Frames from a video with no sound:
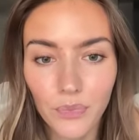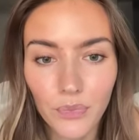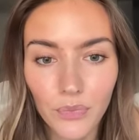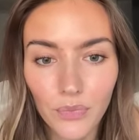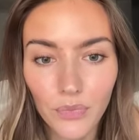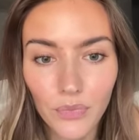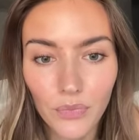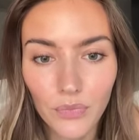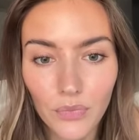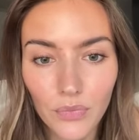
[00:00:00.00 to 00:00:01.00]

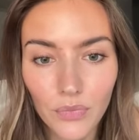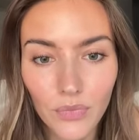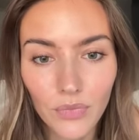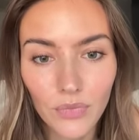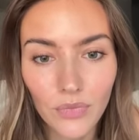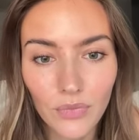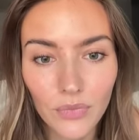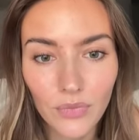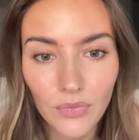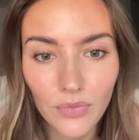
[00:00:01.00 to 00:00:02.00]

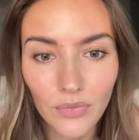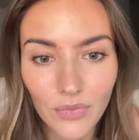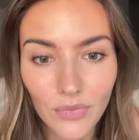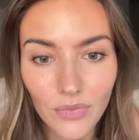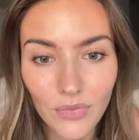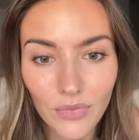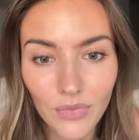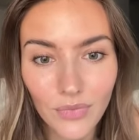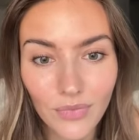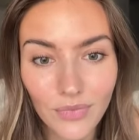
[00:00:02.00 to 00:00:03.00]

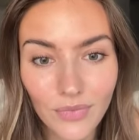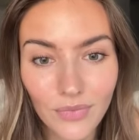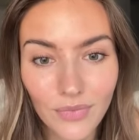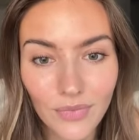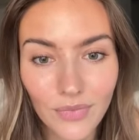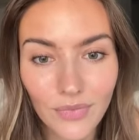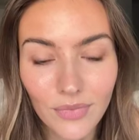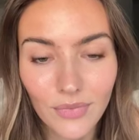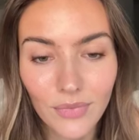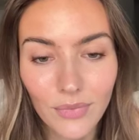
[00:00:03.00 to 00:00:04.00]

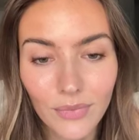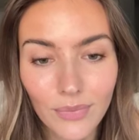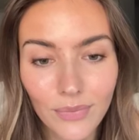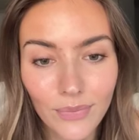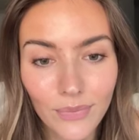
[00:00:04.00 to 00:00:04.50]
No one is speaking in this clip.